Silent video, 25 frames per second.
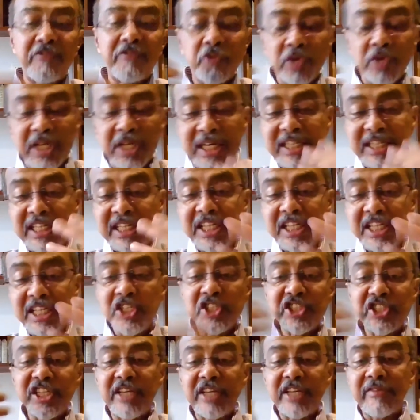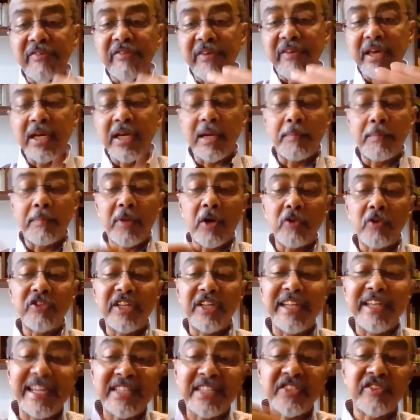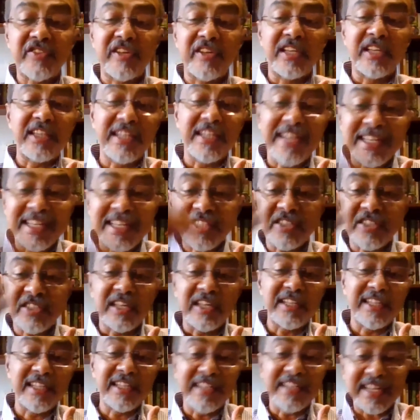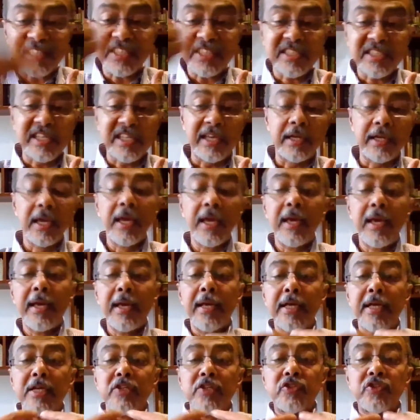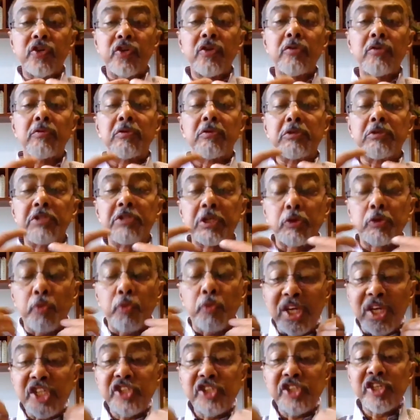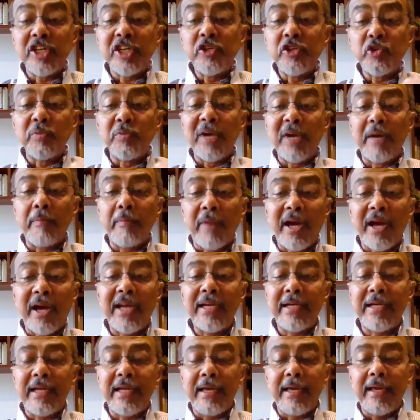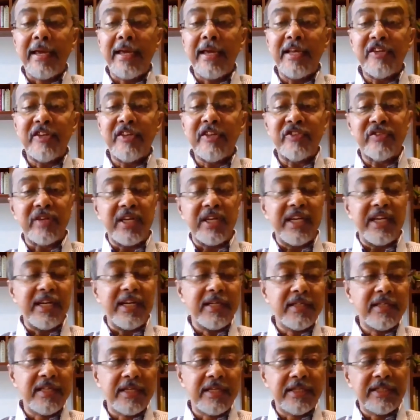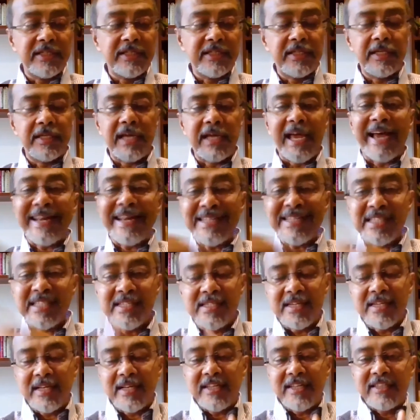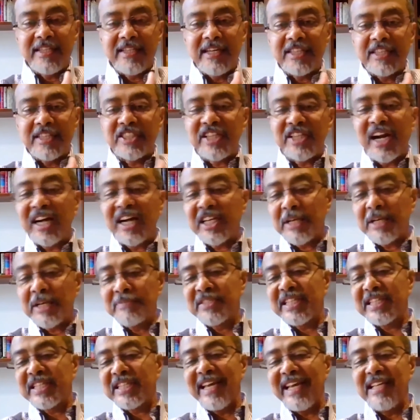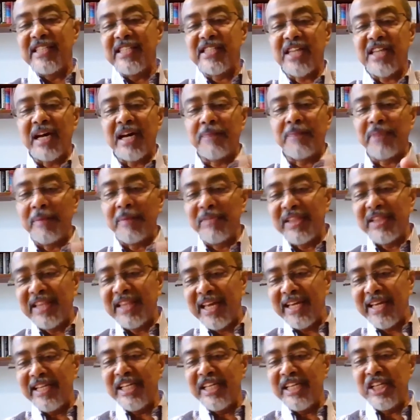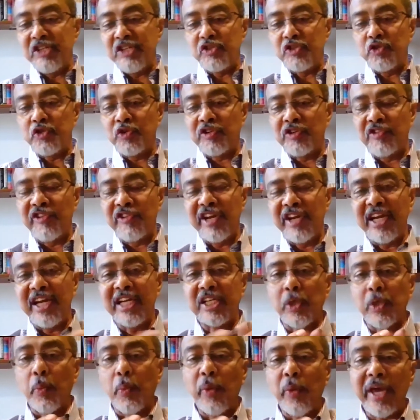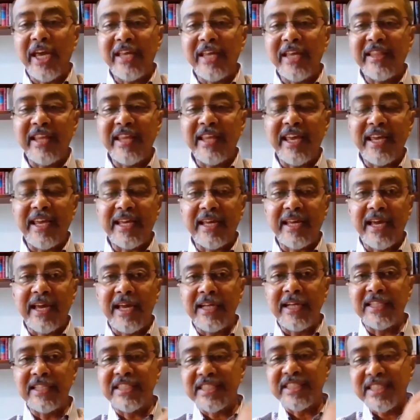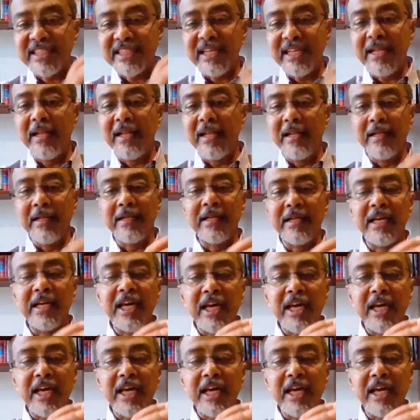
to continuously think about the next thing, the next thing, the next thing. So the question to my mind is, as the startup scales up, I mean, they need to create a way they can still